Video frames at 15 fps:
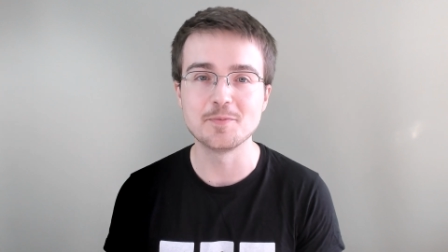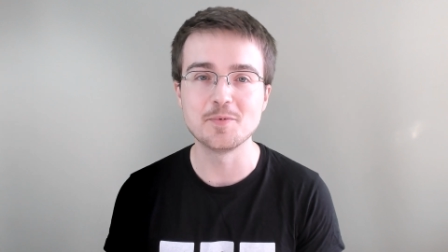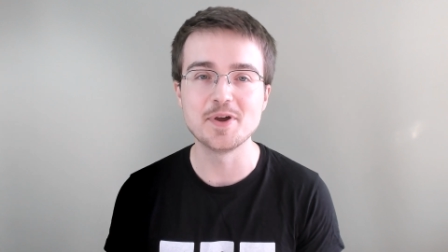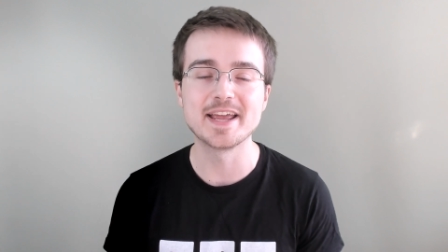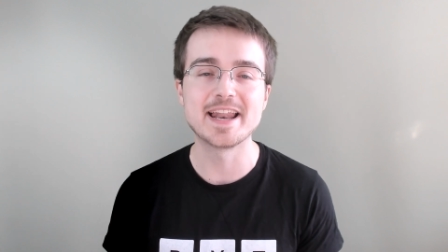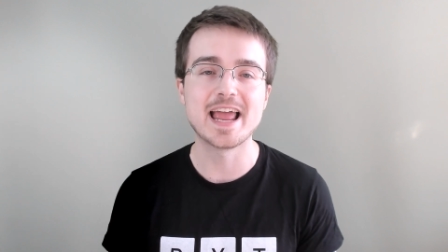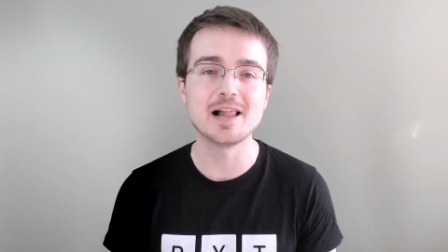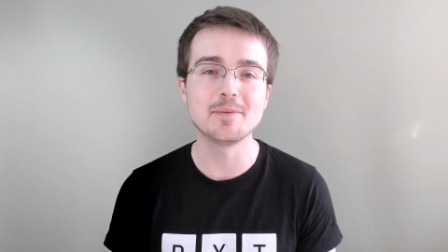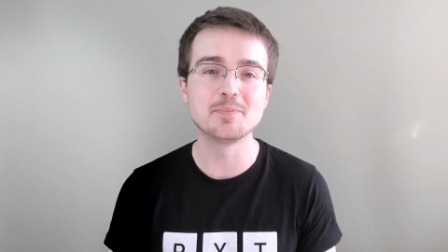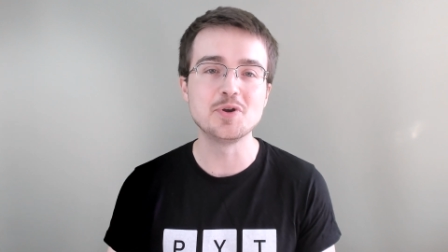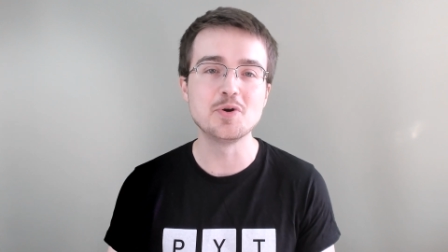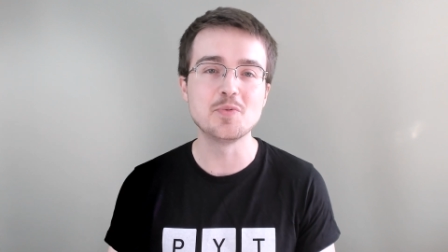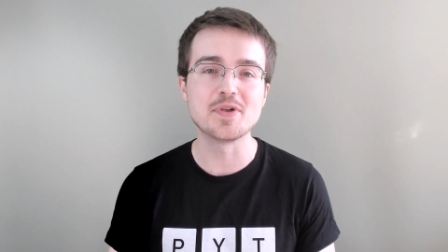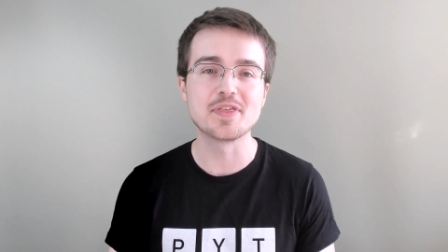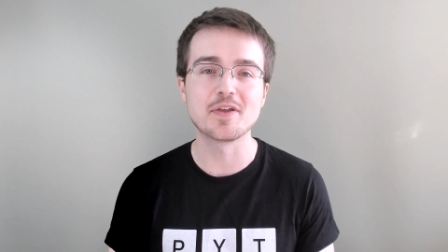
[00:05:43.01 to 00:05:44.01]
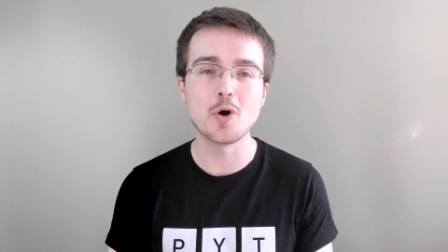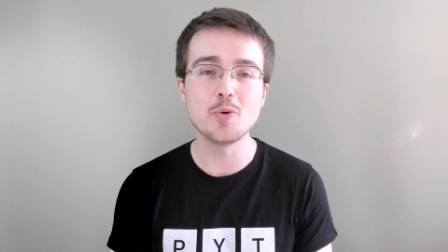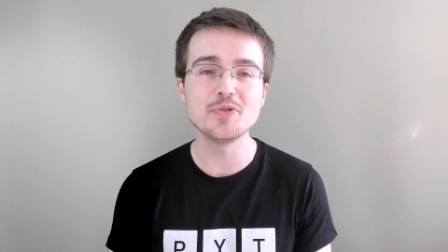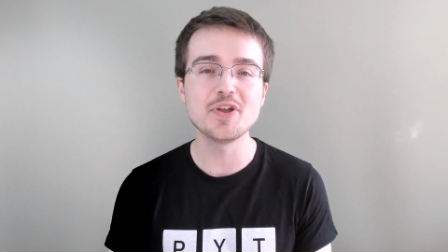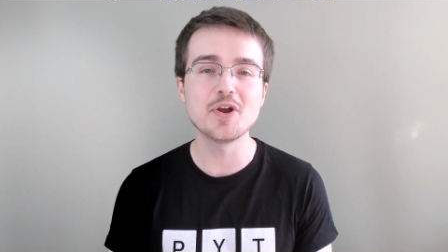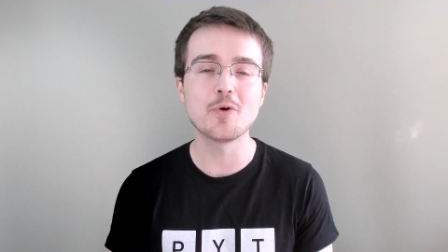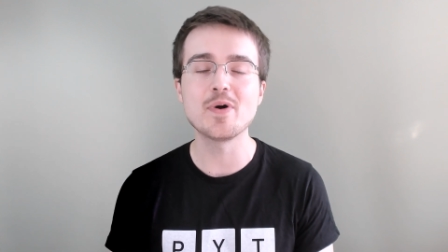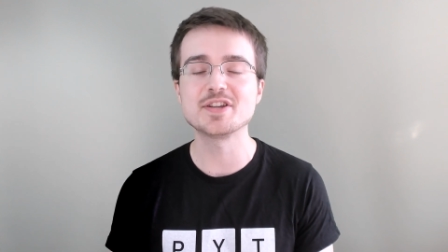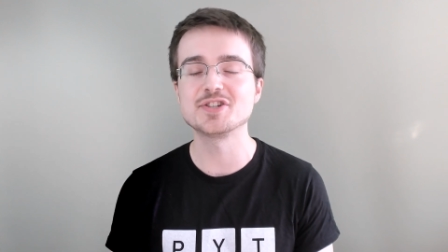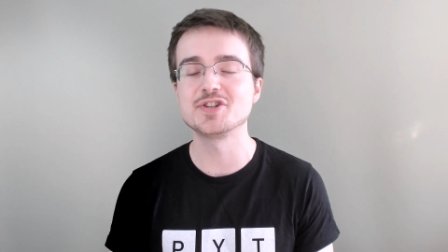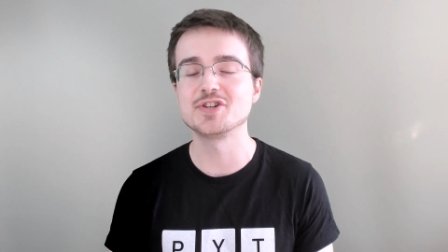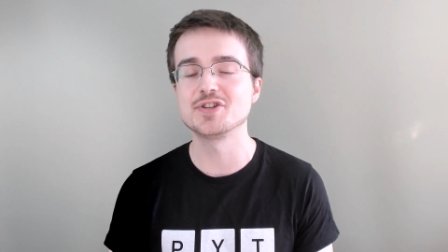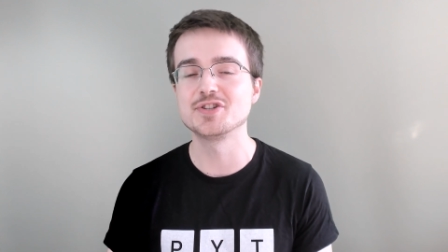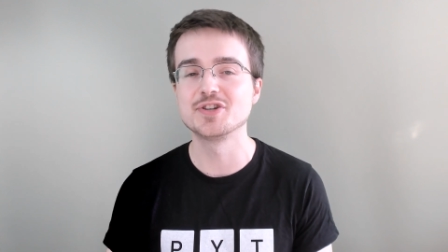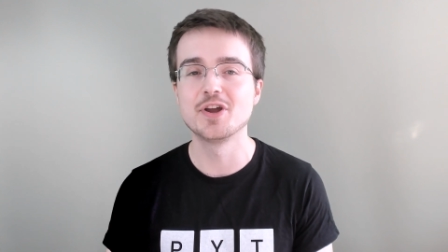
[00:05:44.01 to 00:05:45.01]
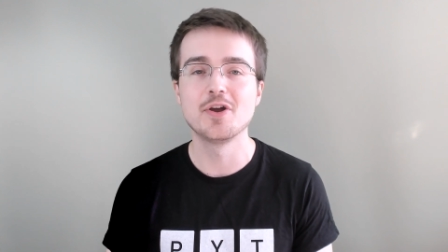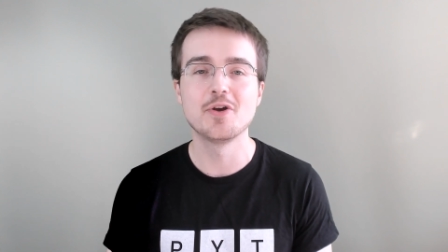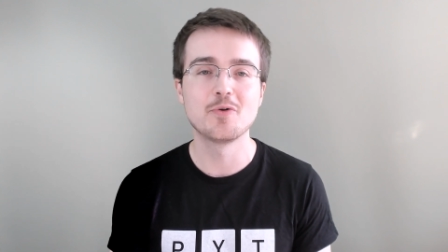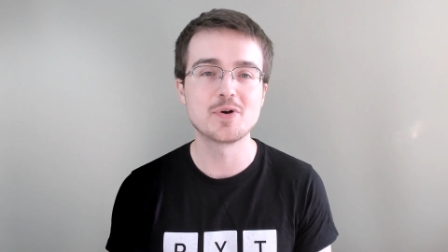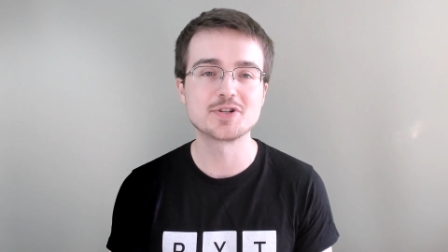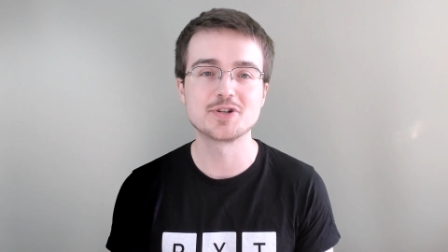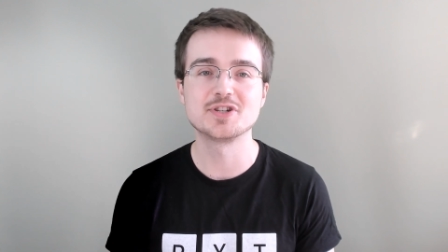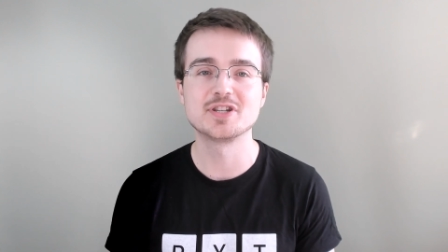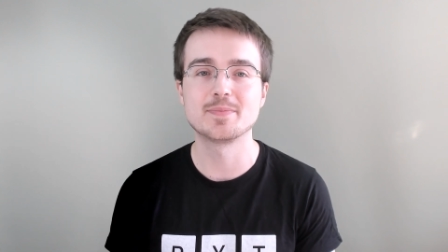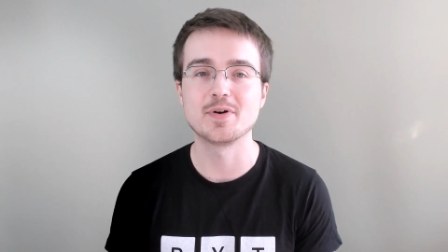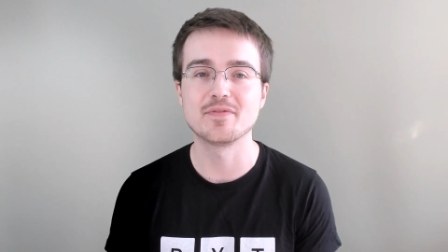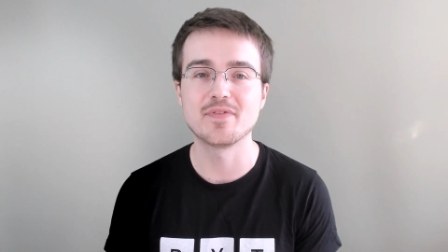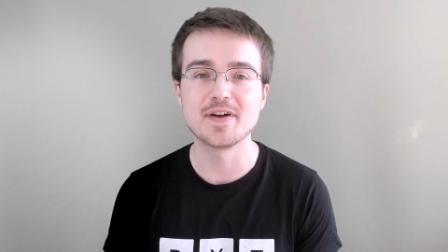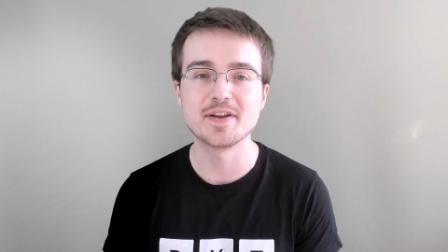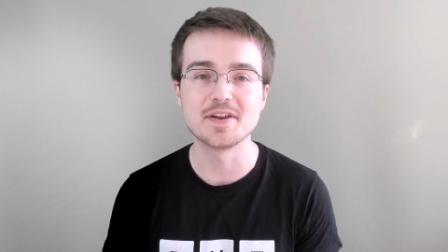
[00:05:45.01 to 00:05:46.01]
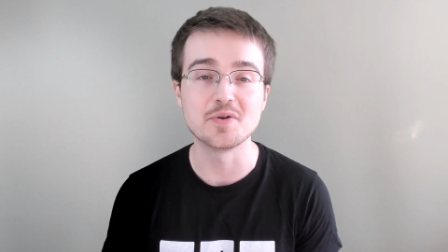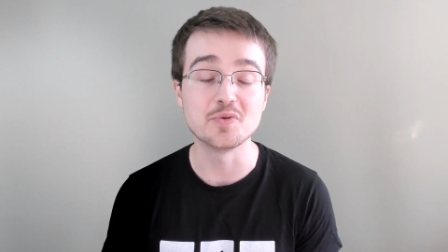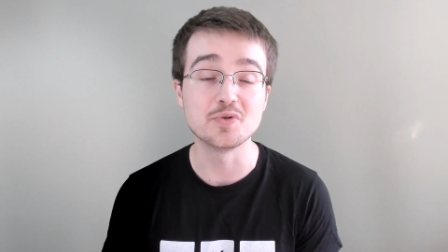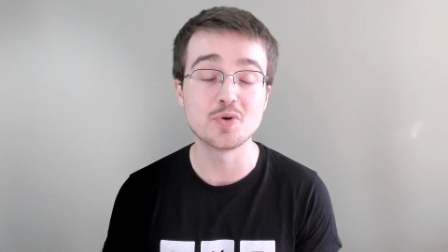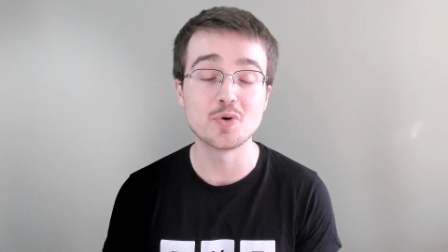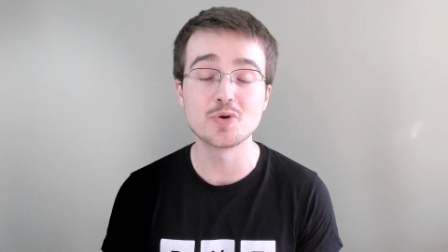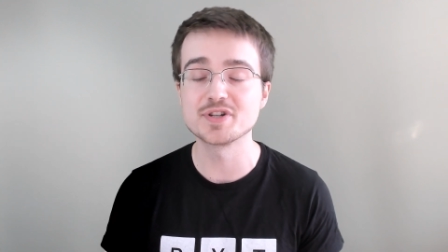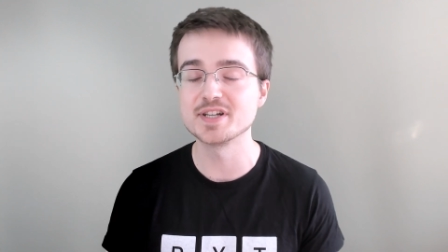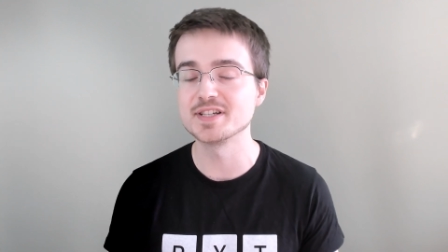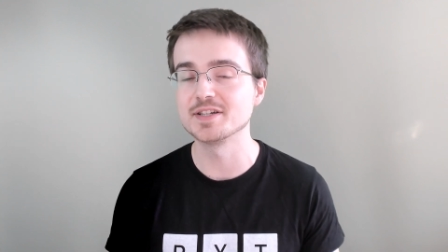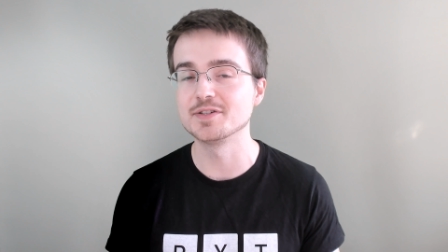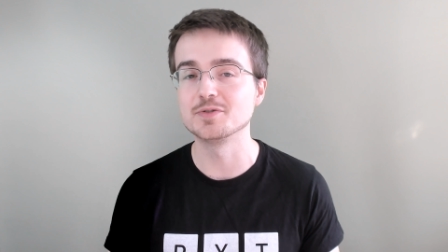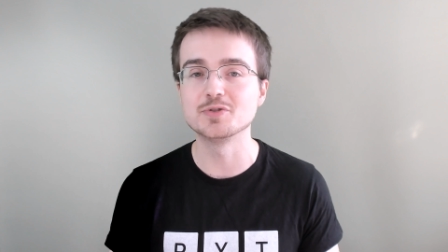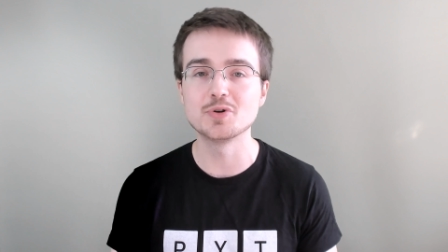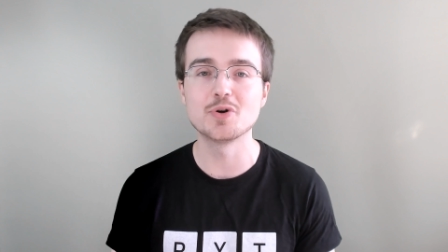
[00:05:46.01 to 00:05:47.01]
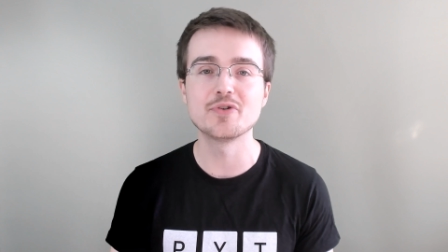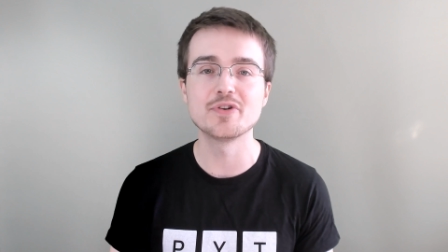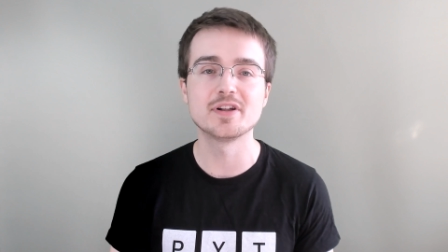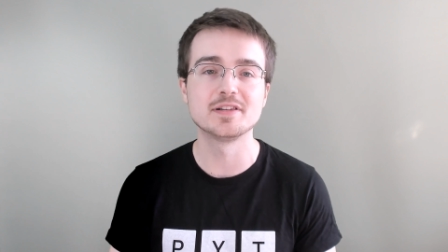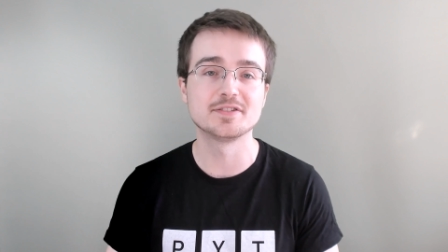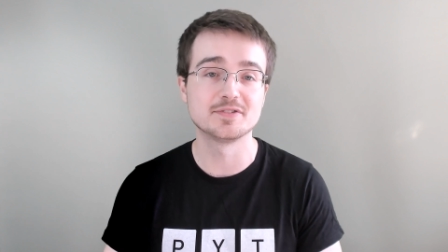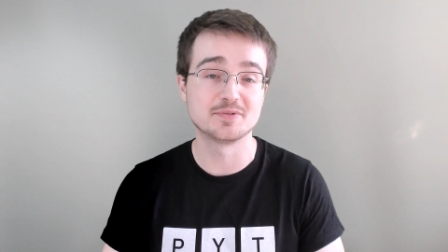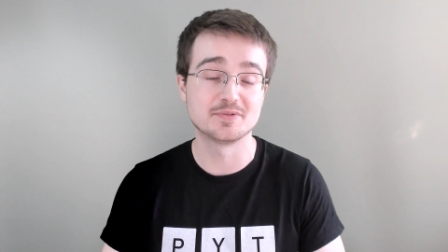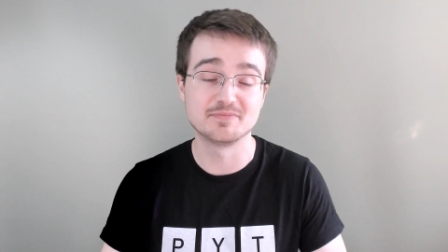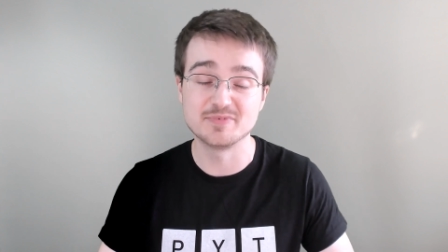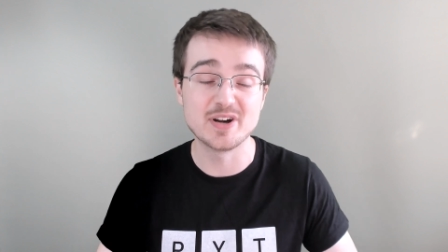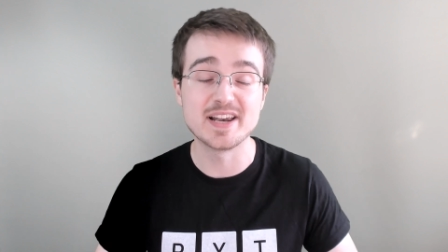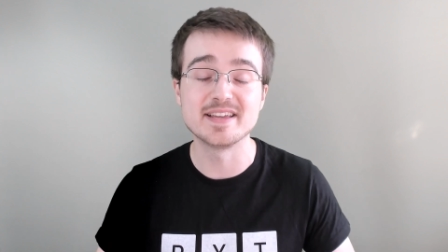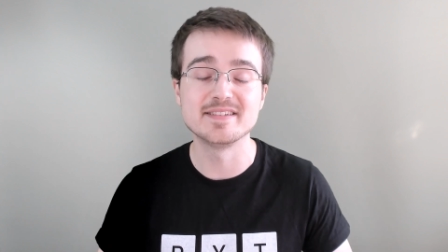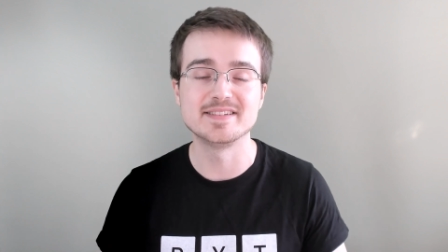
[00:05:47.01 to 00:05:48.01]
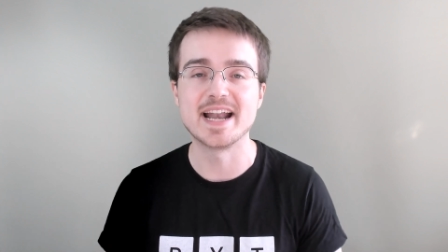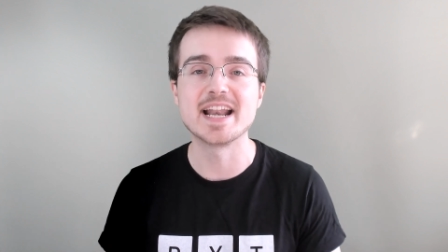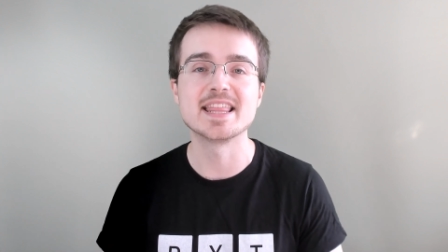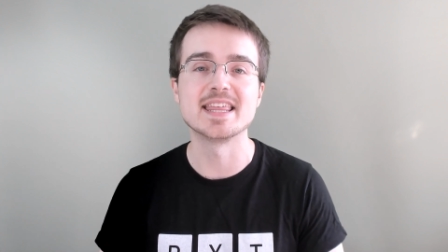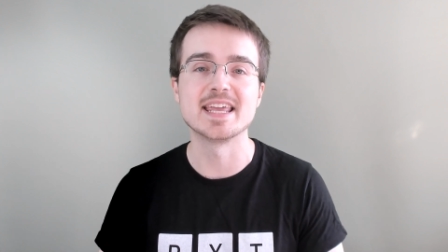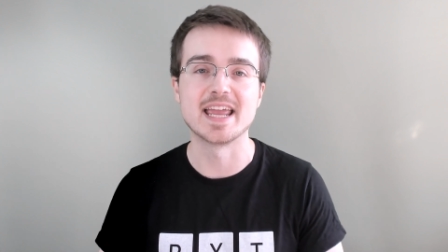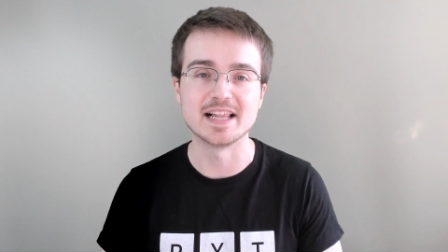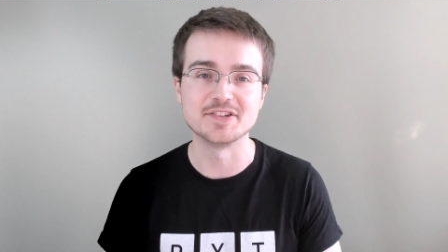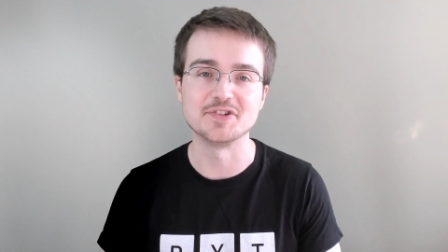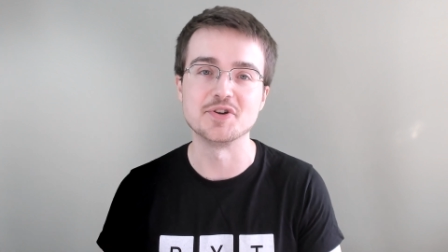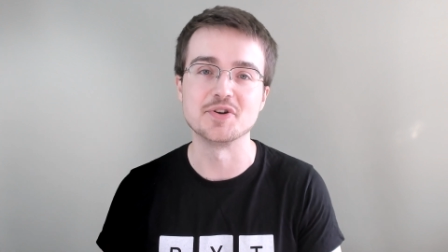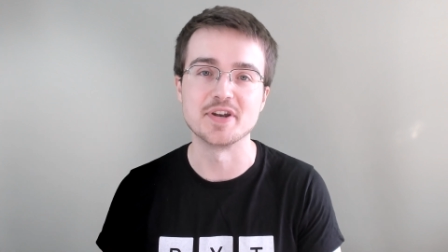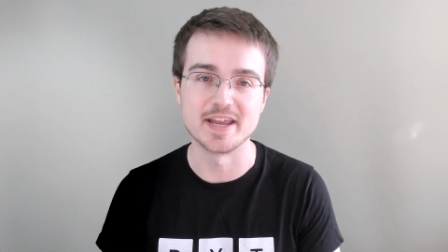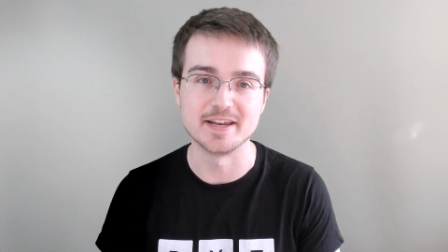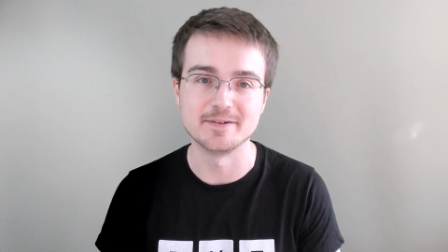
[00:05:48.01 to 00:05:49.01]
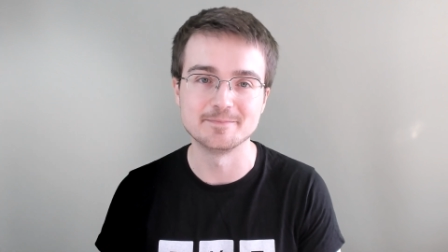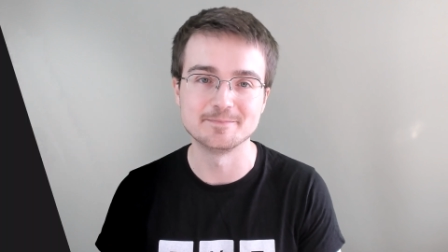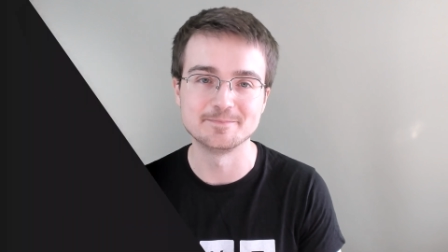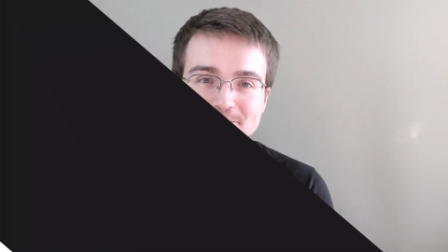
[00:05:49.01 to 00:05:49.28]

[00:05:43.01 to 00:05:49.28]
We can help you with coding questions, questions about finding good courses and tutorials, or really anything else you need.